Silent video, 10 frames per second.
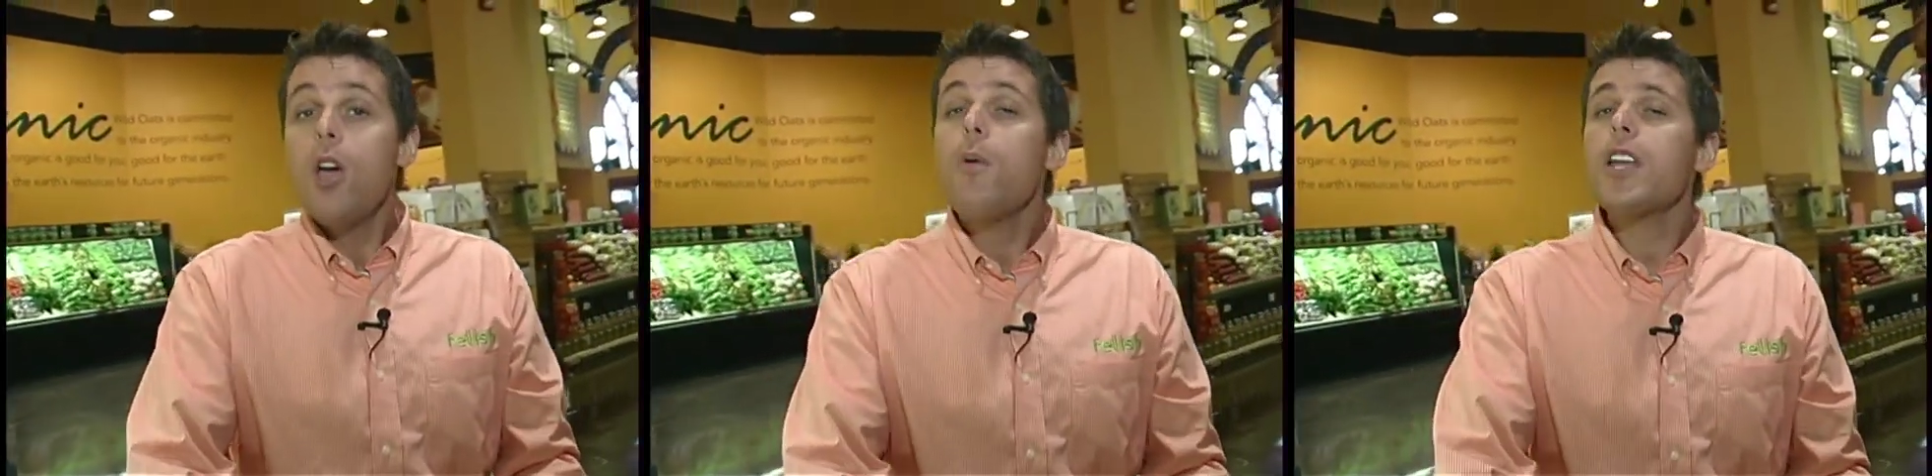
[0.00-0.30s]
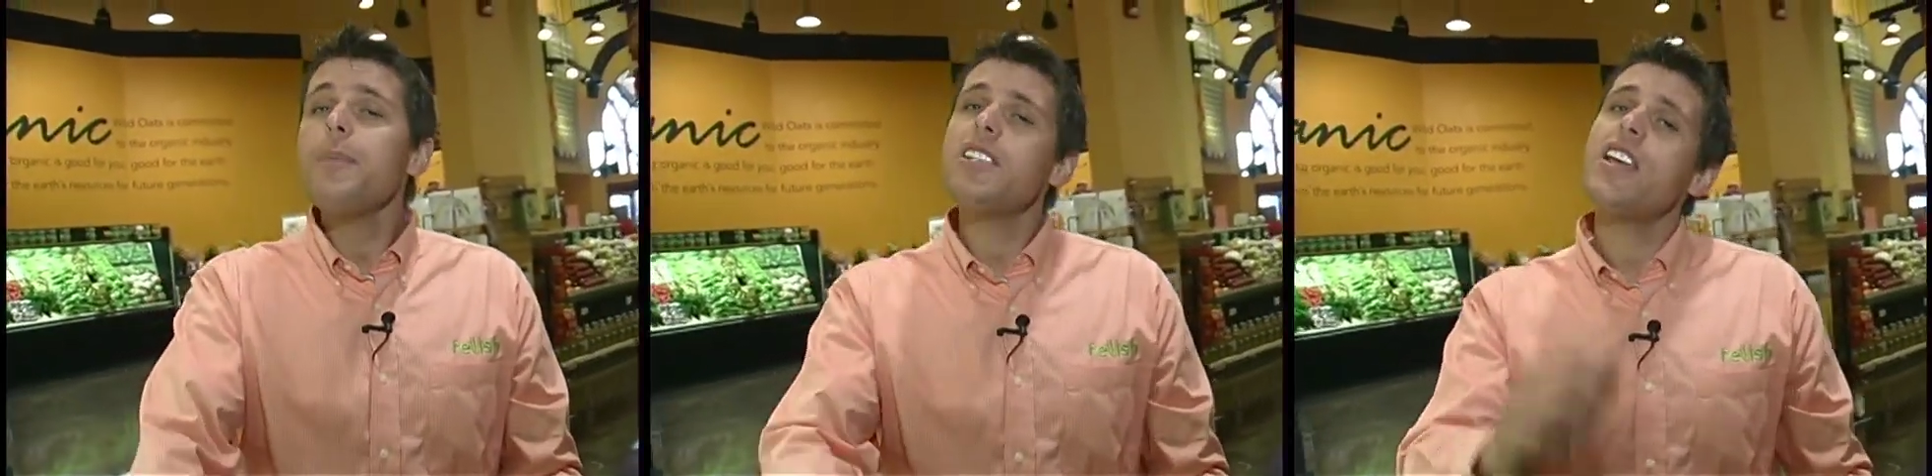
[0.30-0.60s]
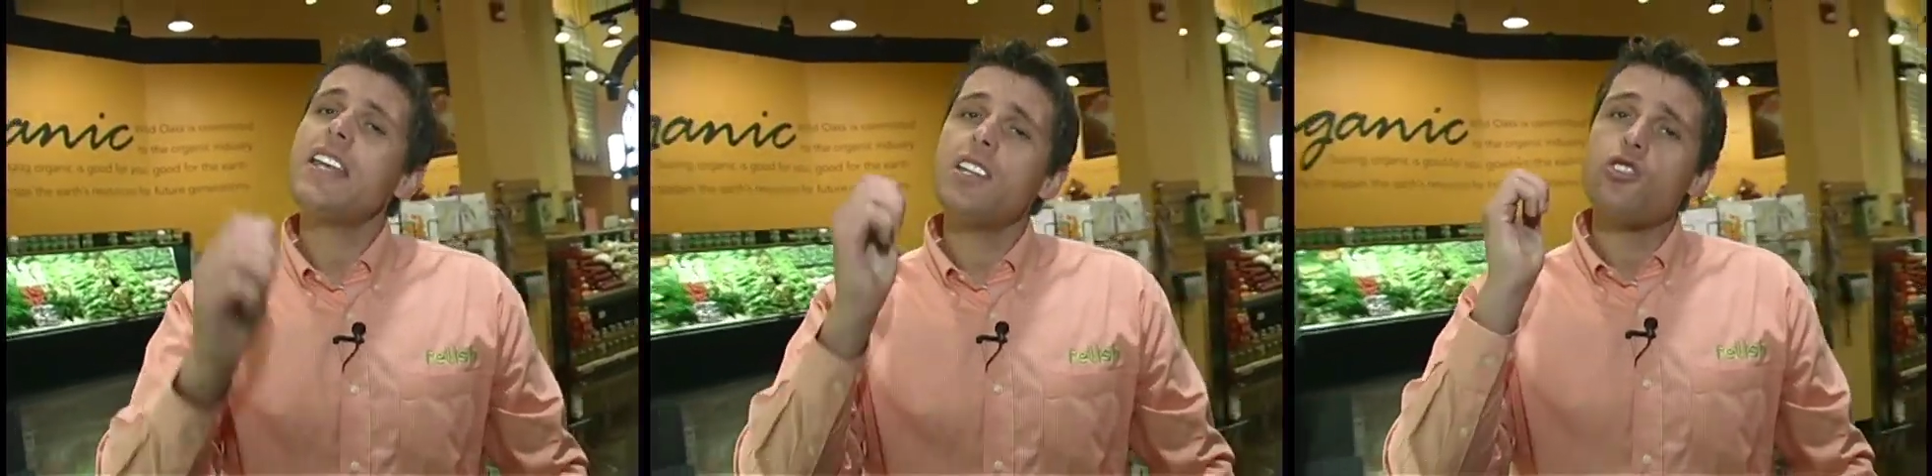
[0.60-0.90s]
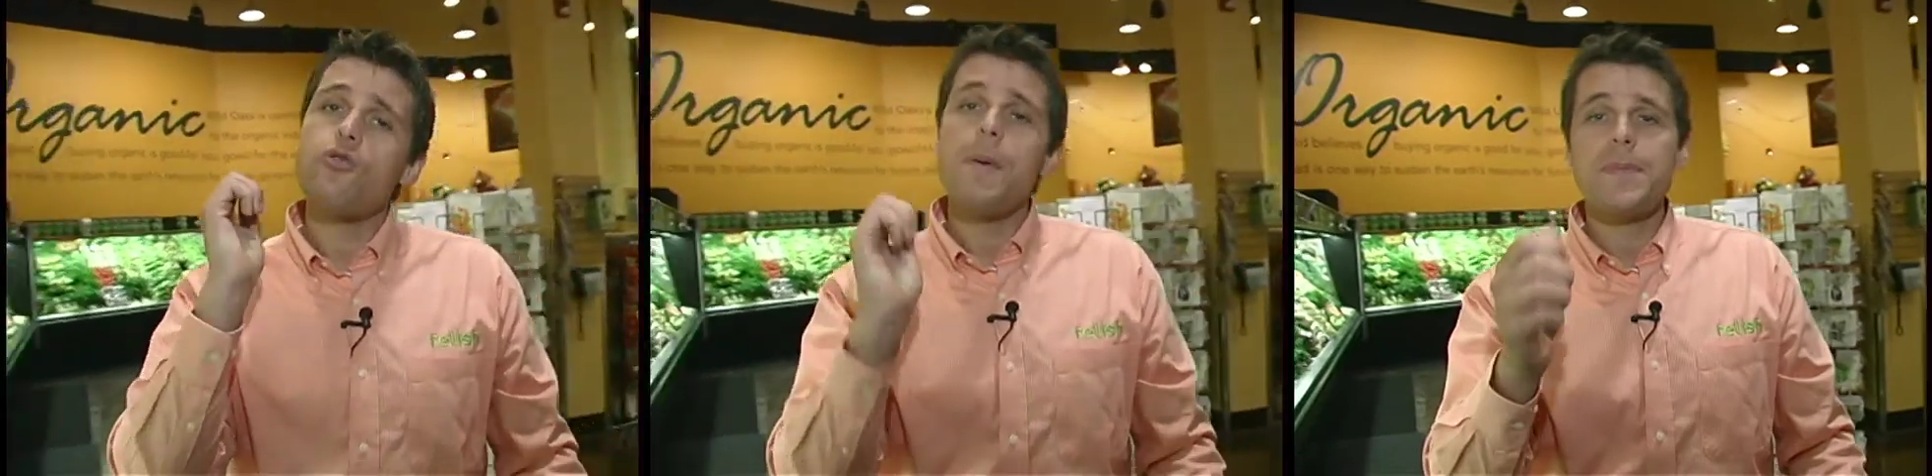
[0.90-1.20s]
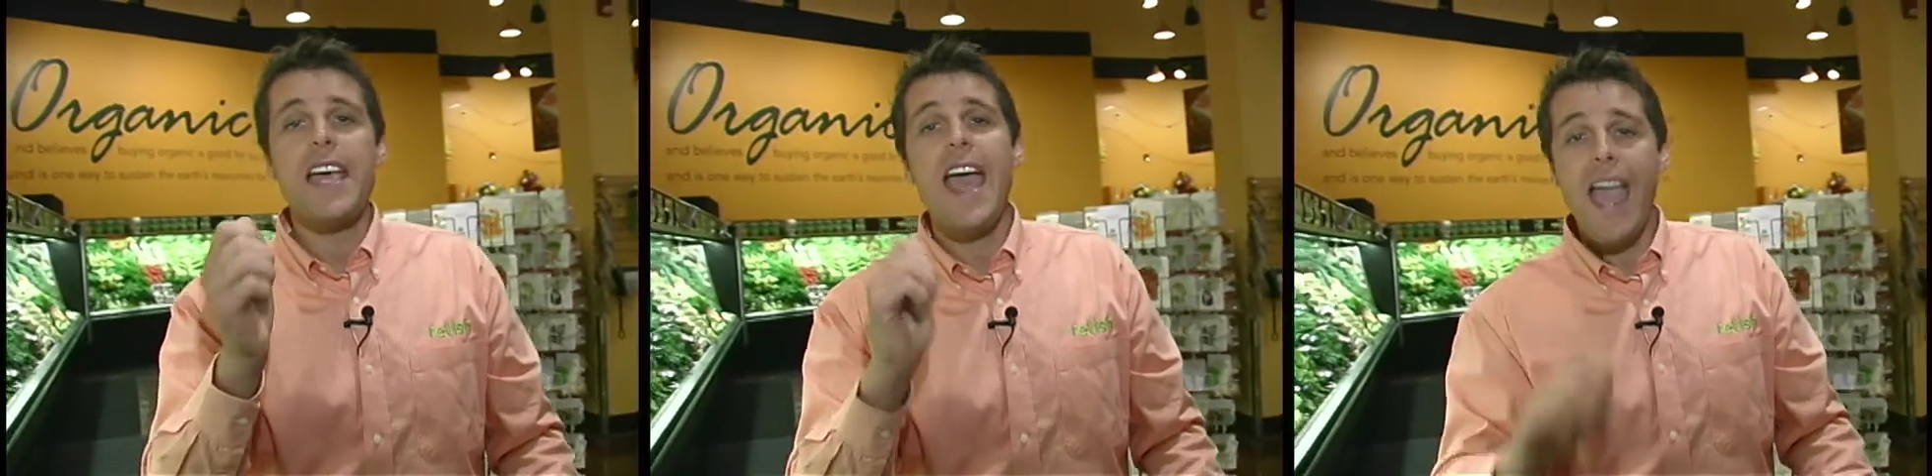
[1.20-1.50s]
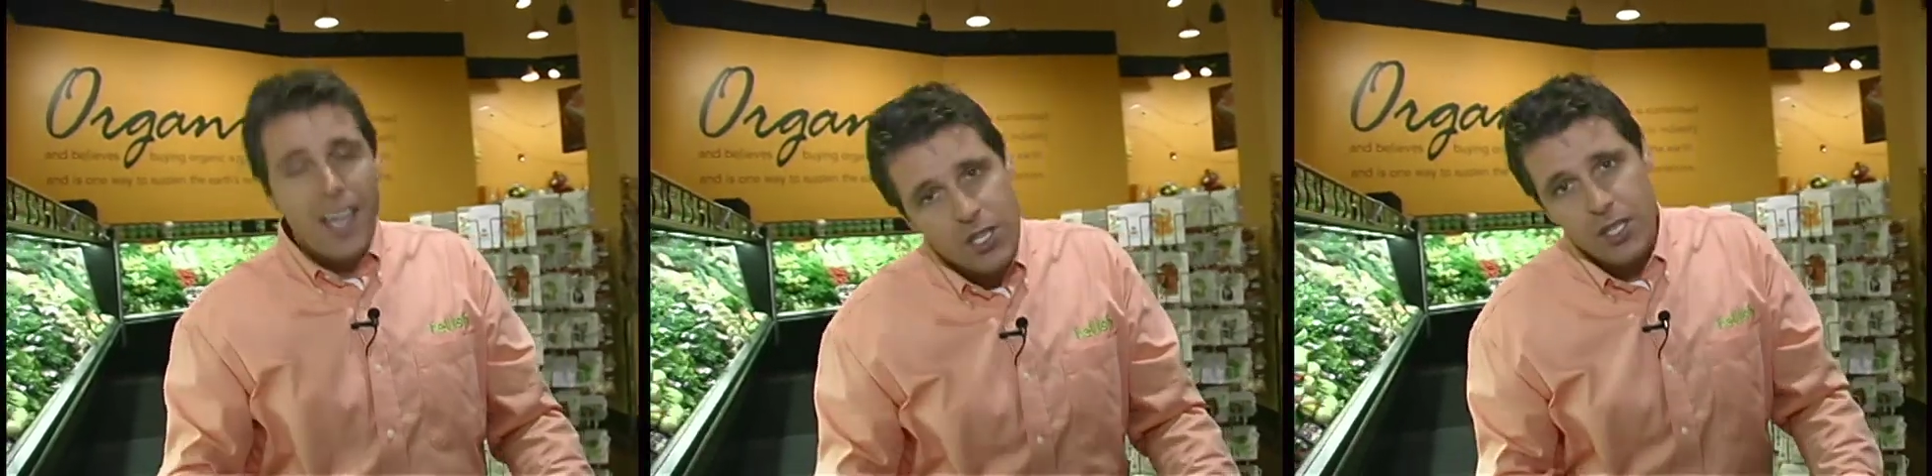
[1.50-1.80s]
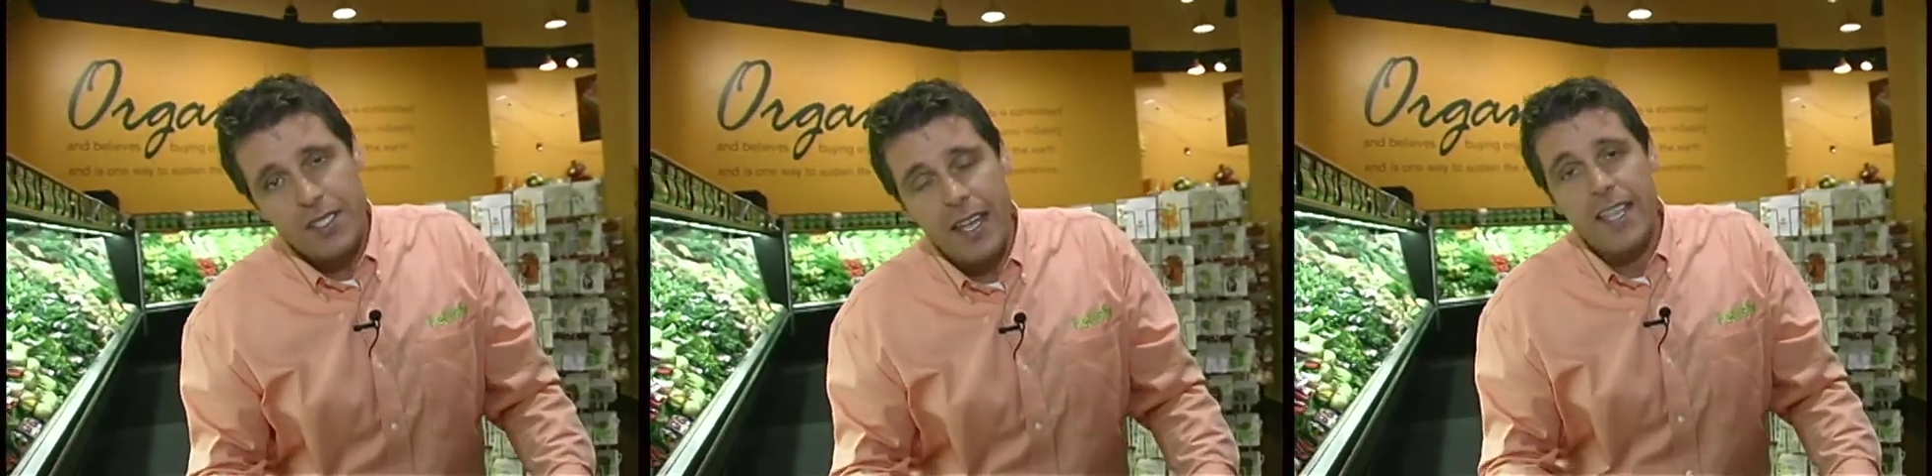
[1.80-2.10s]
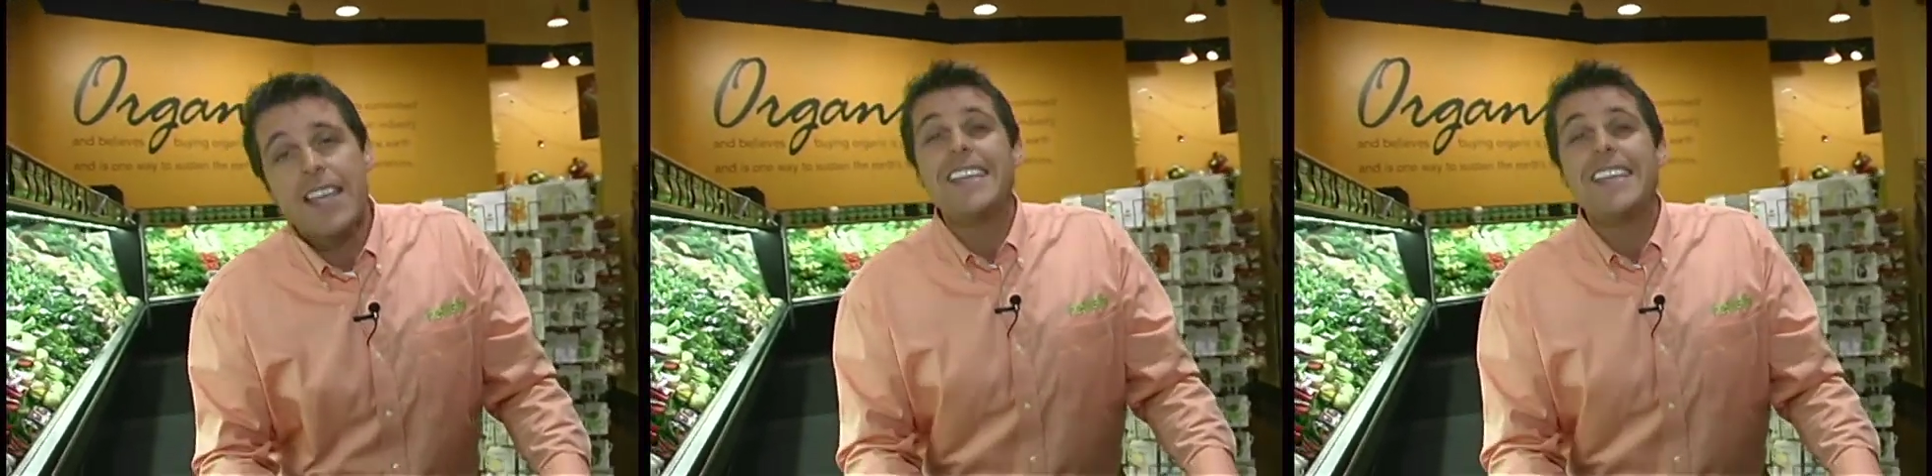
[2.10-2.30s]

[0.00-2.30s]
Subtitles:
We're going to be taking a trip to Asia today.